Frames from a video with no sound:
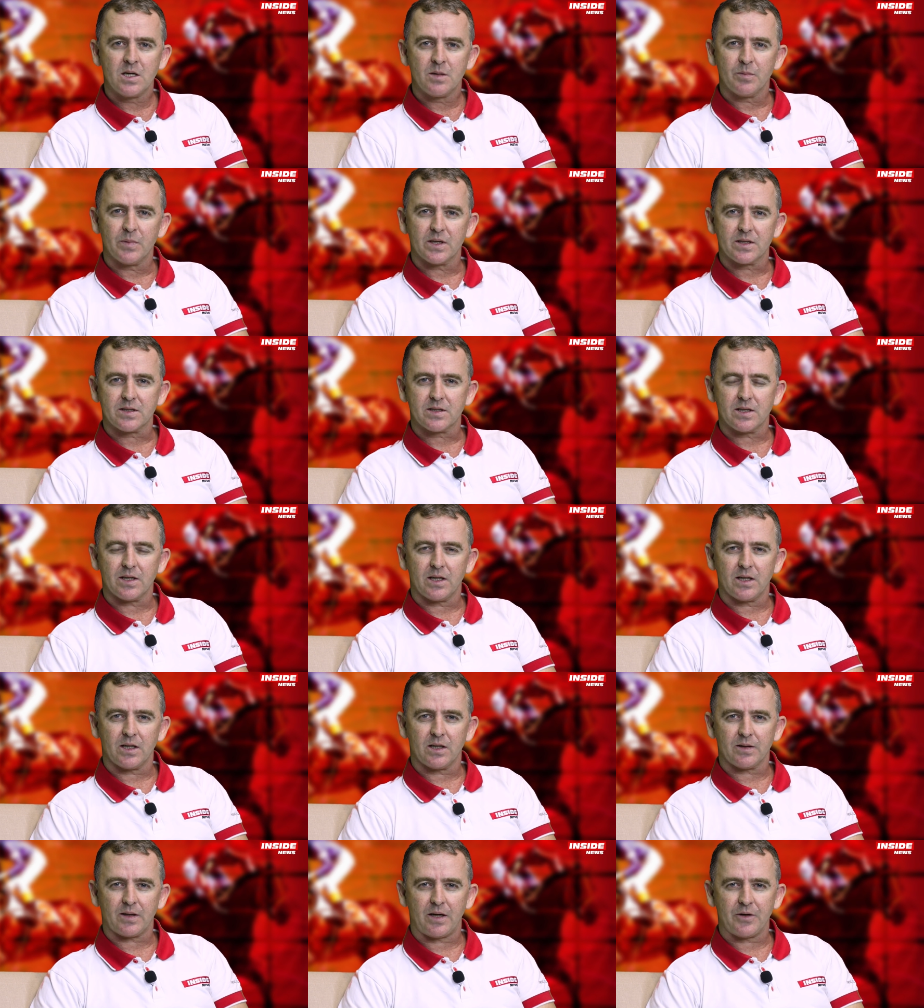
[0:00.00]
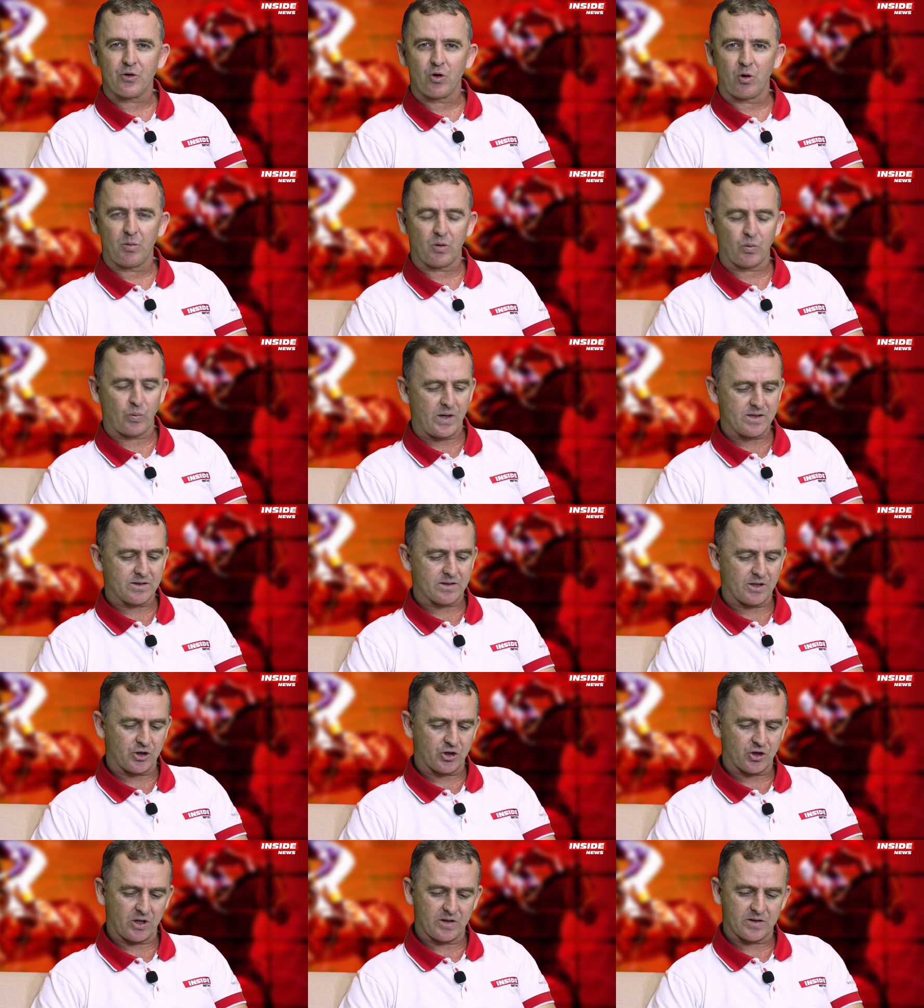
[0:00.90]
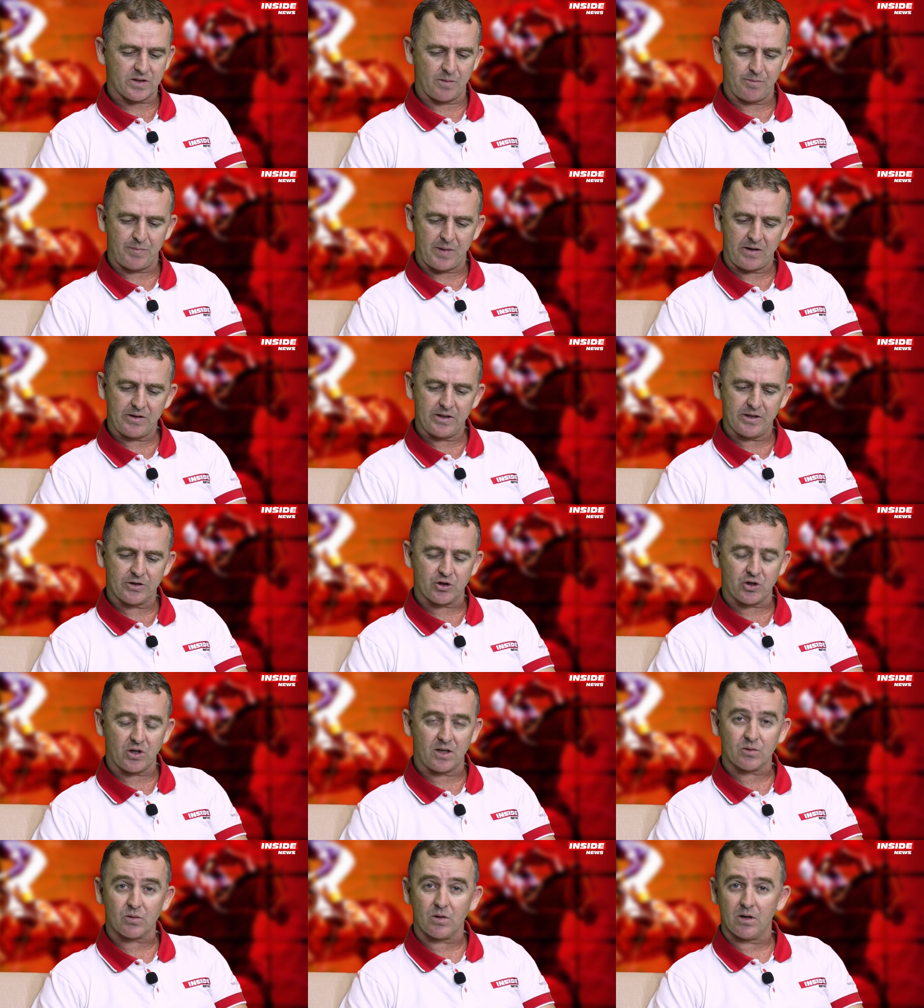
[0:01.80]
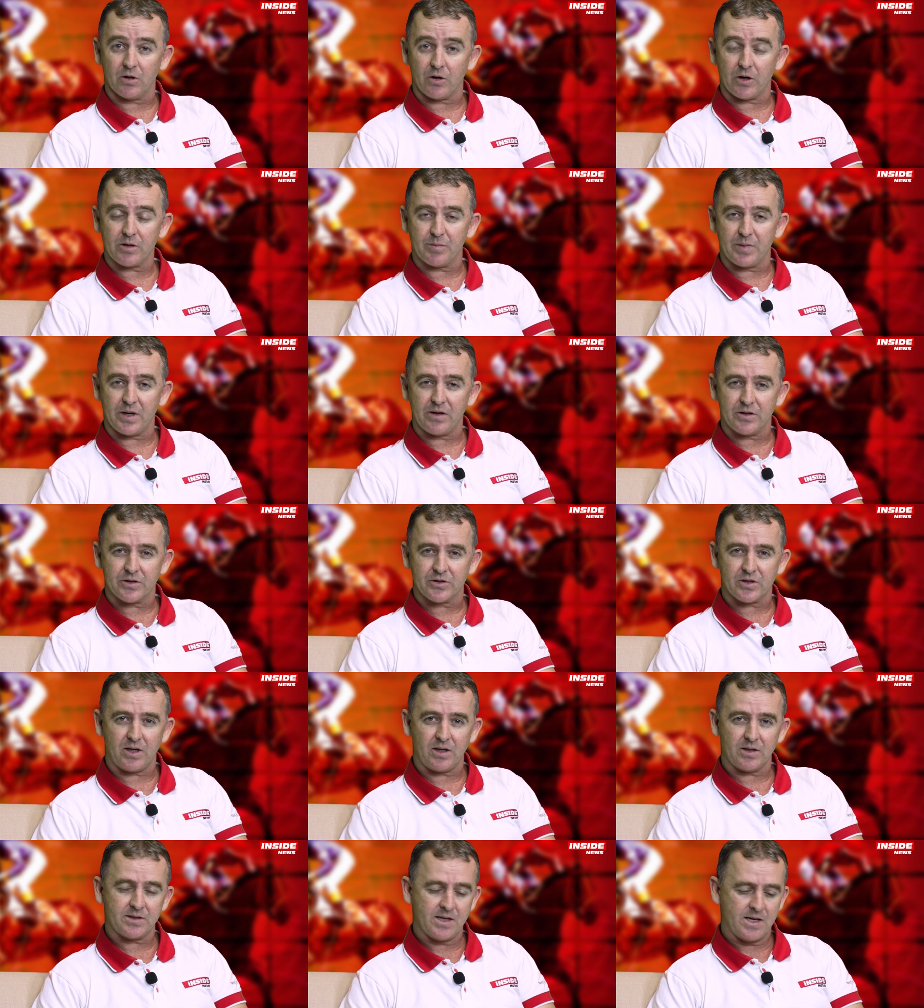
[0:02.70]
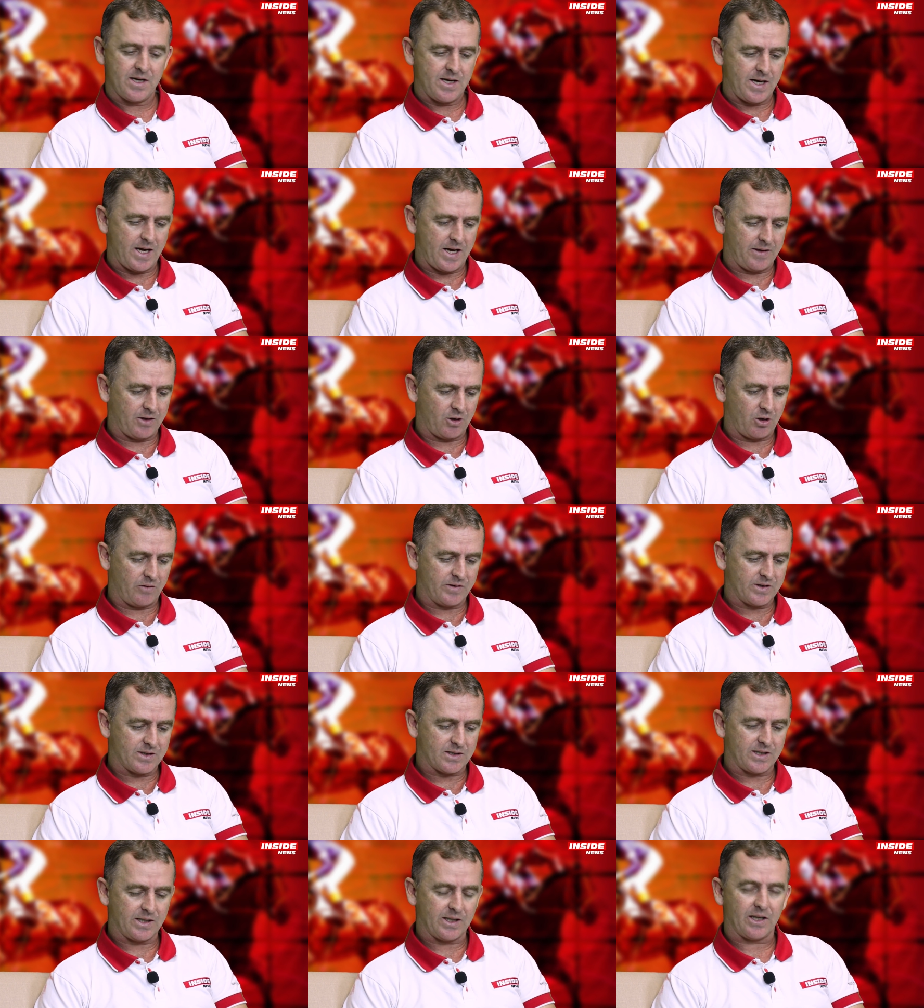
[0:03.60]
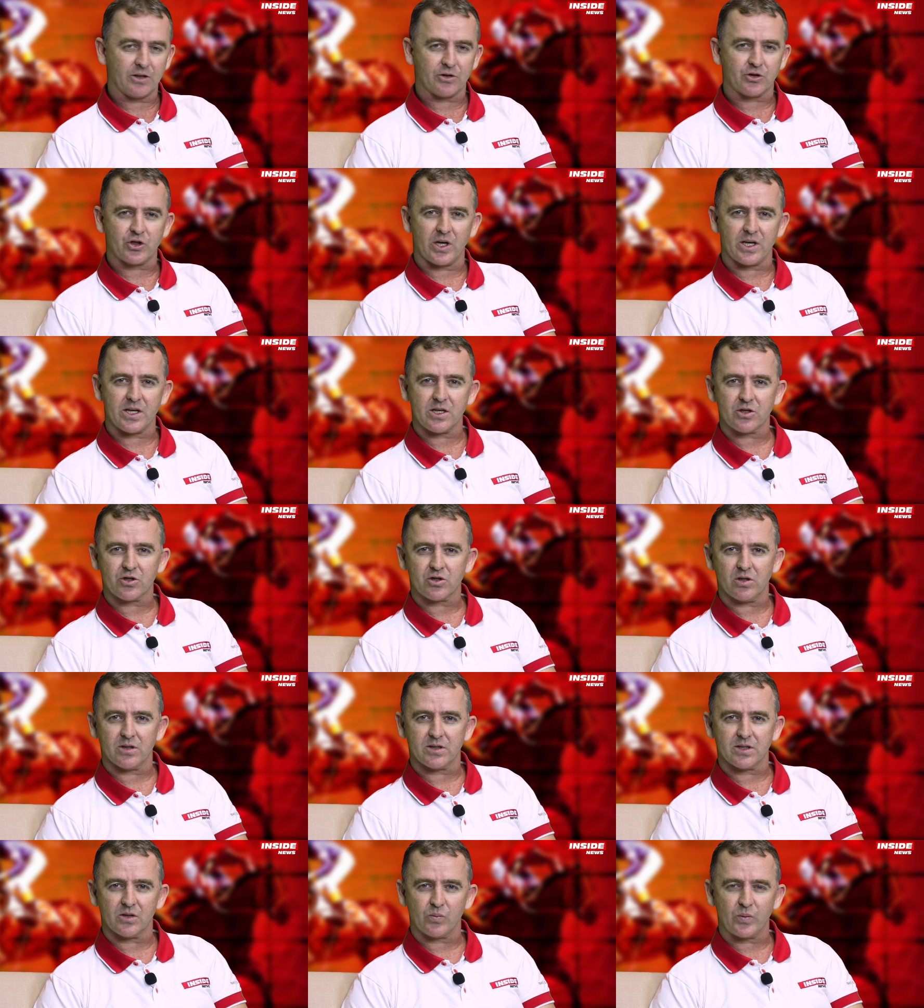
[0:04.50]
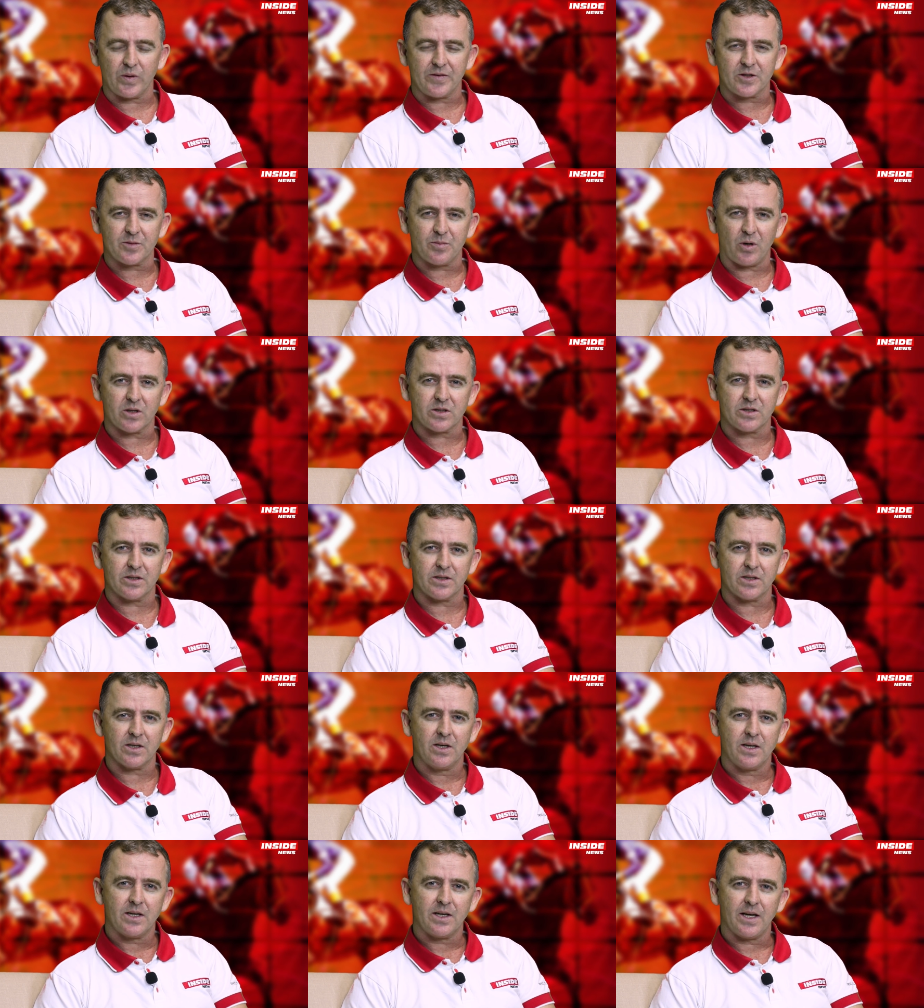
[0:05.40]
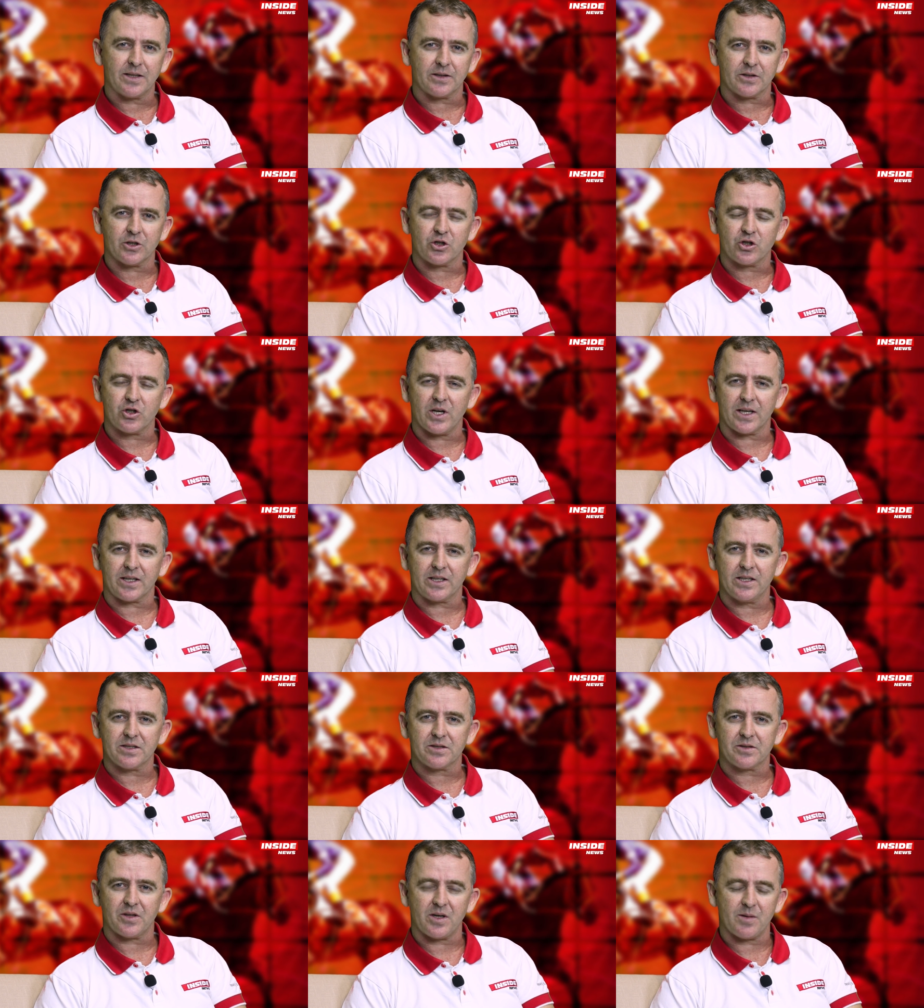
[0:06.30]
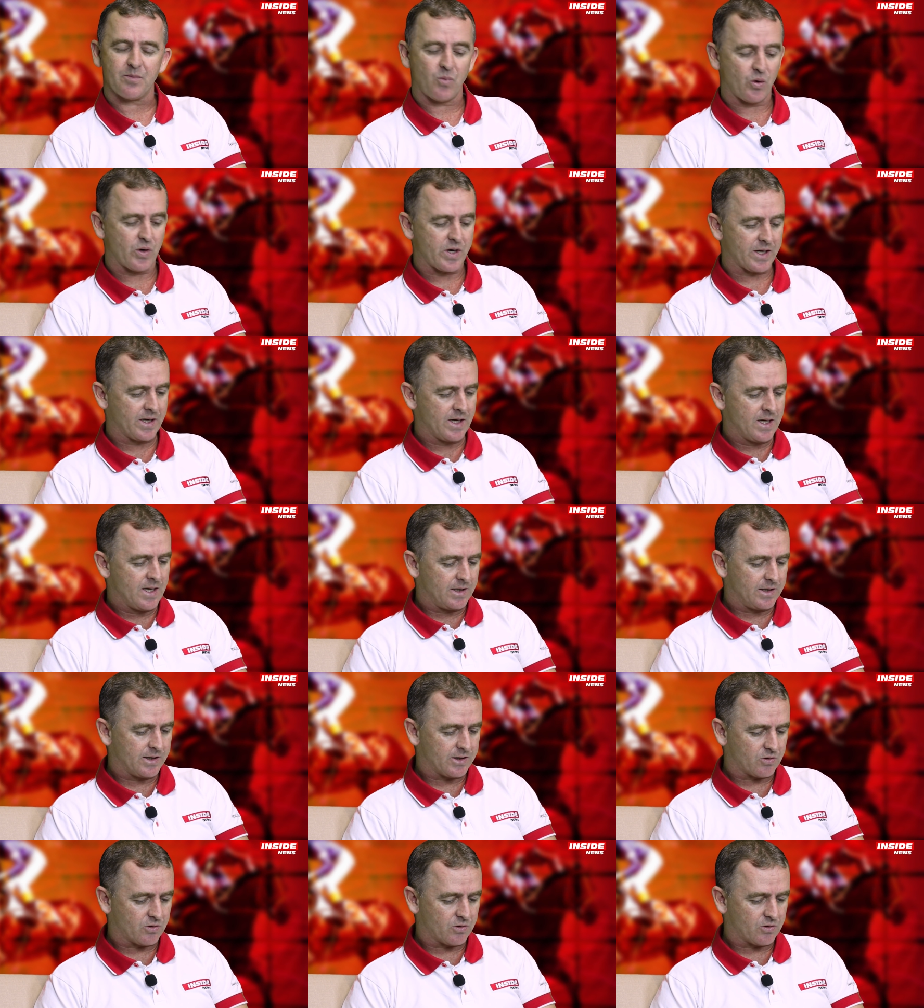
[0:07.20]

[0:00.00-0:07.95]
But our normal Wednesday show, some barrier trials, well, a lot of barrier trials, and then obviously our training shots that we've spotted at the track yesterday morning. Let's